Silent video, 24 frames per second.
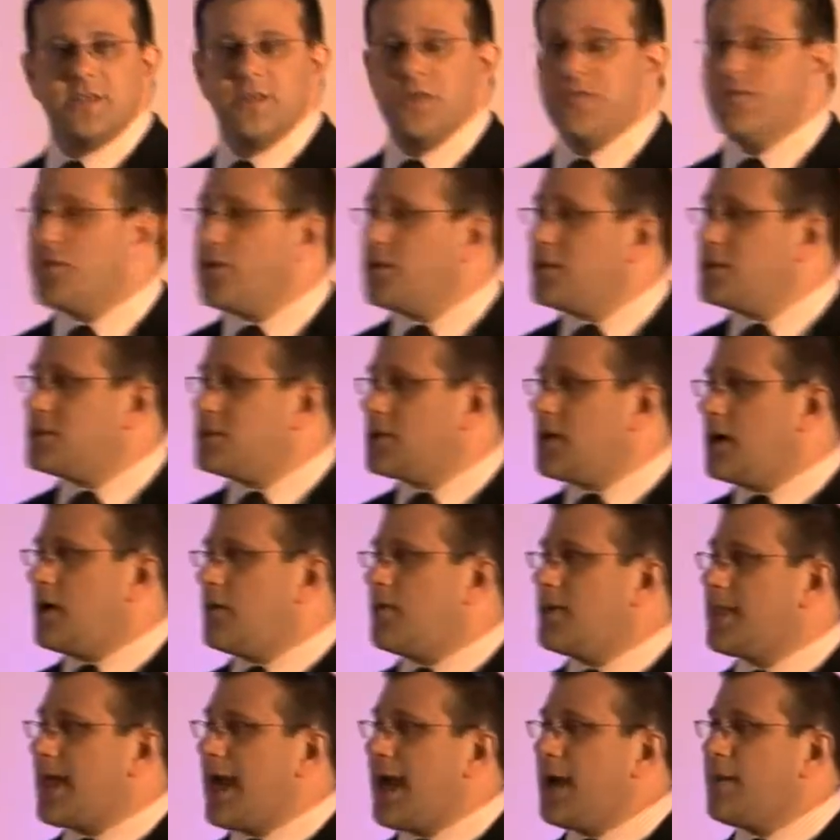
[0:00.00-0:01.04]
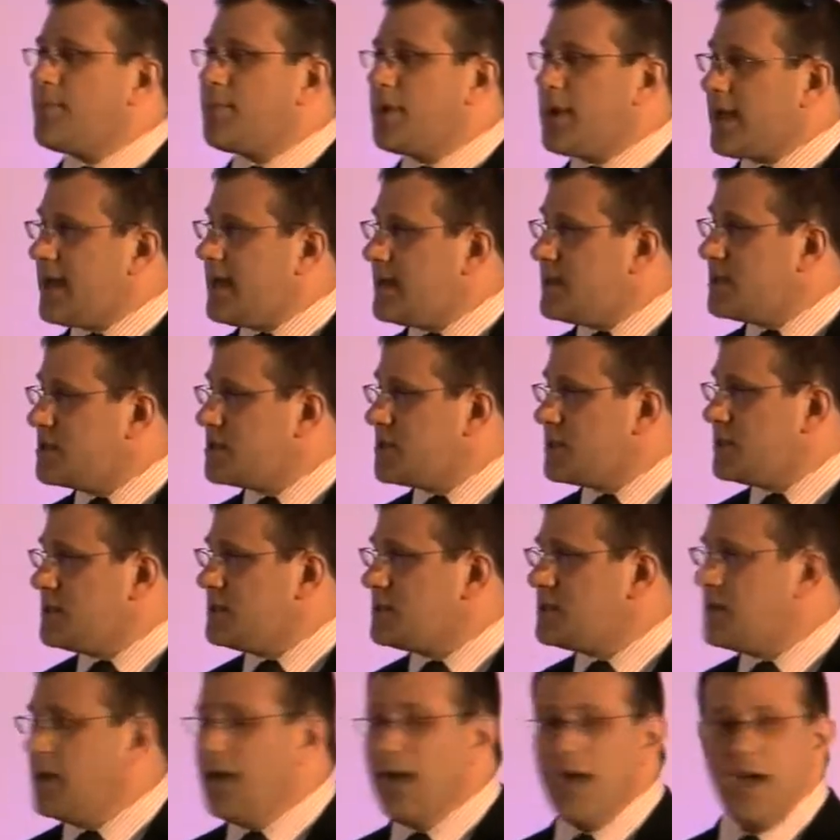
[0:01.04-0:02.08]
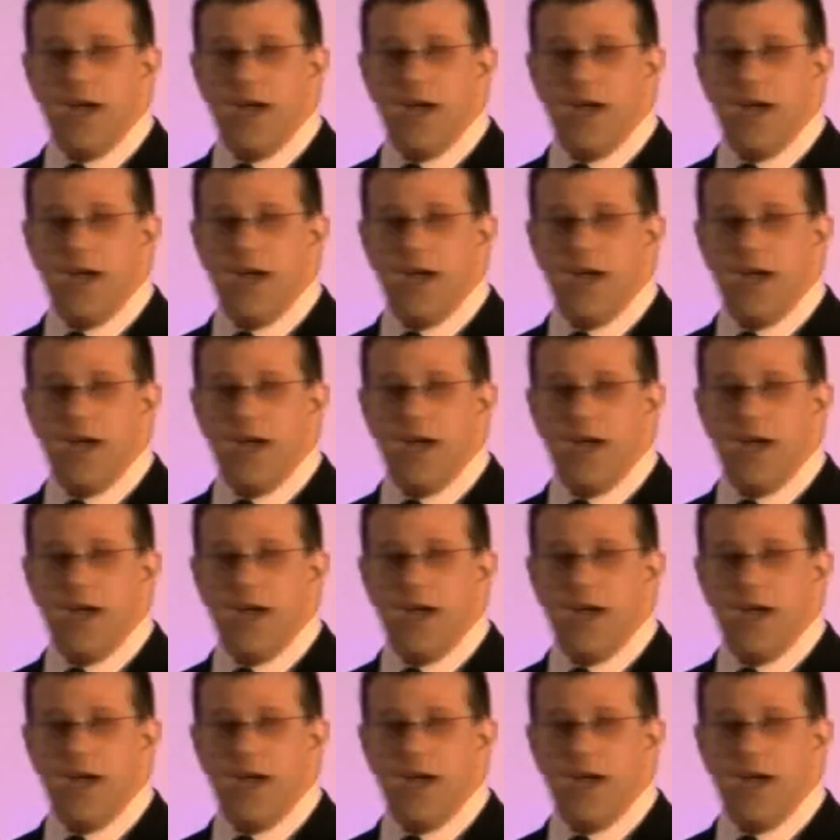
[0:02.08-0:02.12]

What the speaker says: You've got to start with applications,